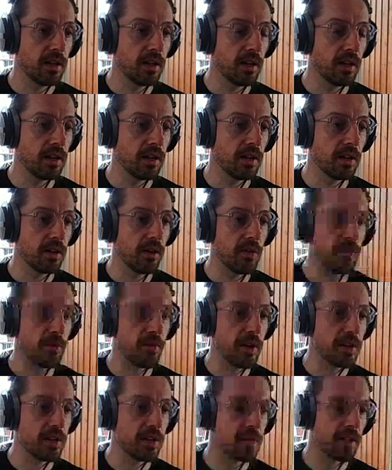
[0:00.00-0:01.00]
overwritten
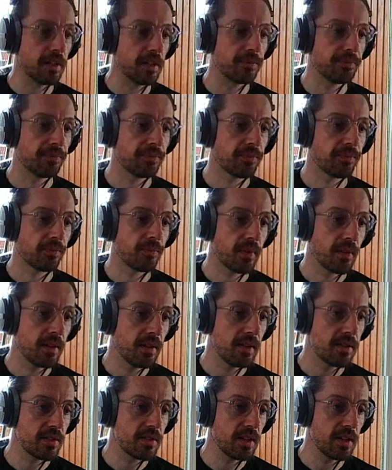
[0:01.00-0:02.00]
as well.
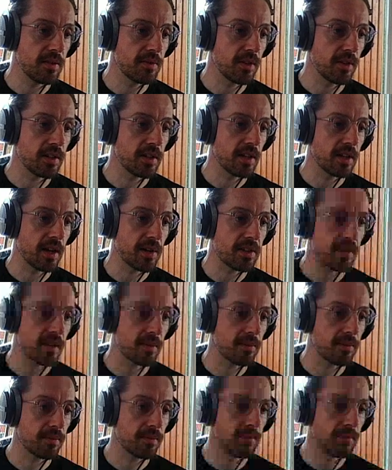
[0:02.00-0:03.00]
It keeps going down because
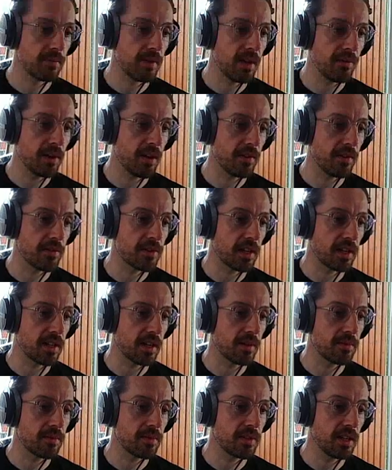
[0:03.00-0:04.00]
every half second I'm
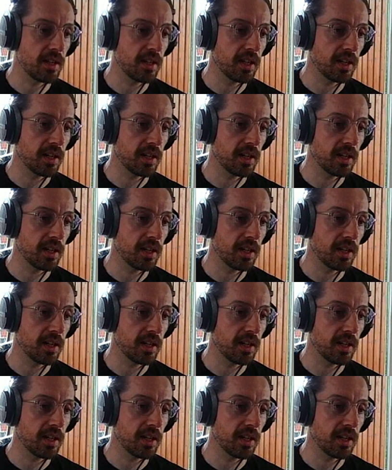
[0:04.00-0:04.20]
ticking.